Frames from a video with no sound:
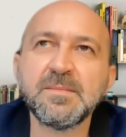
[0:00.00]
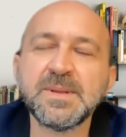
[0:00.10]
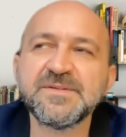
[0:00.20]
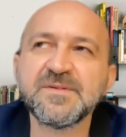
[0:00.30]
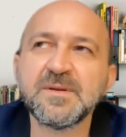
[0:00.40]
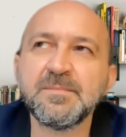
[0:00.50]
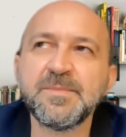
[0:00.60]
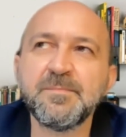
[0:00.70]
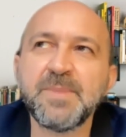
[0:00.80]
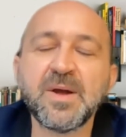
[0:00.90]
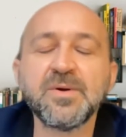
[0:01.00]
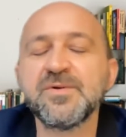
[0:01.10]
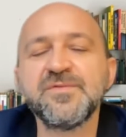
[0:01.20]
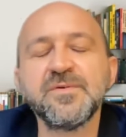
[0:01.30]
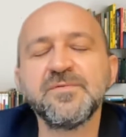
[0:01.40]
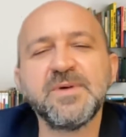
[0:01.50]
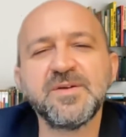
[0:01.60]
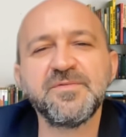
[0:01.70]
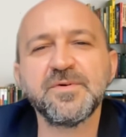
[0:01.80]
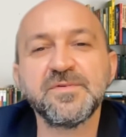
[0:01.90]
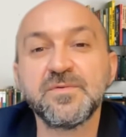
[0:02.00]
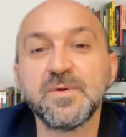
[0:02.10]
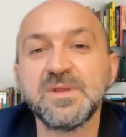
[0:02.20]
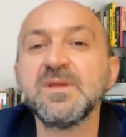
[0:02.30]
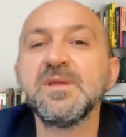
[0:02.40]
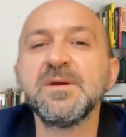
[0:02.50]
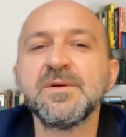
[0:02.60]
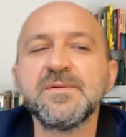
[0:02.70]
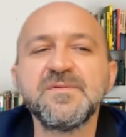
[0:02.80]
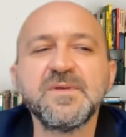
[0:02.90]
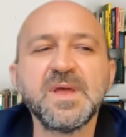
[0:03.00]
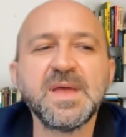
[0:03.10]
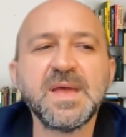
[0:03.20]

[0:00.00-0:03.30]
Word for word: let's say the biography of my first 20 years